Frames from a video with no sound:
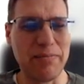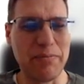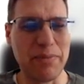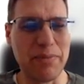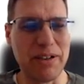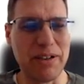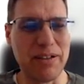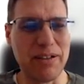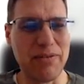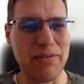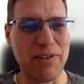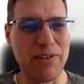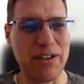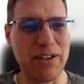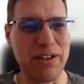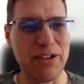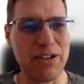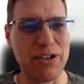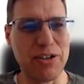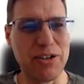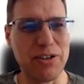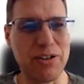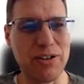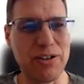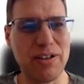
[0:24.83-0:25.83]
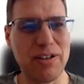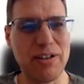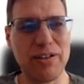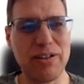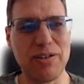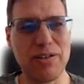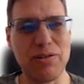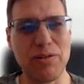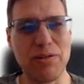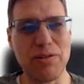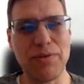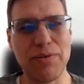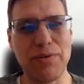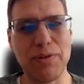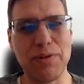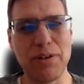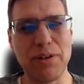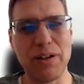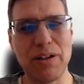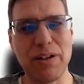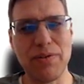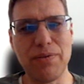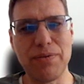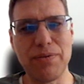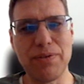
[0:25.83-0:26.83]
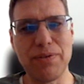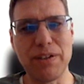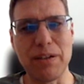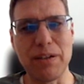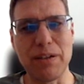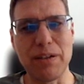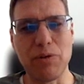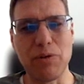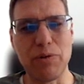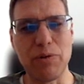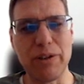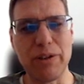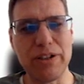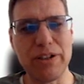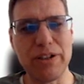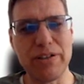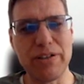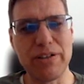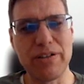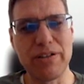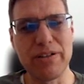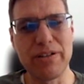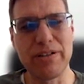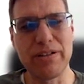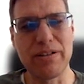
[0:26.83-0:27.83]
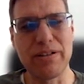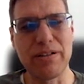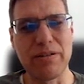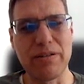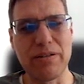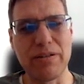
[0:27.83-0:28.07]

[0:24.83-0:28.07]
but very shortly. So if you have some questions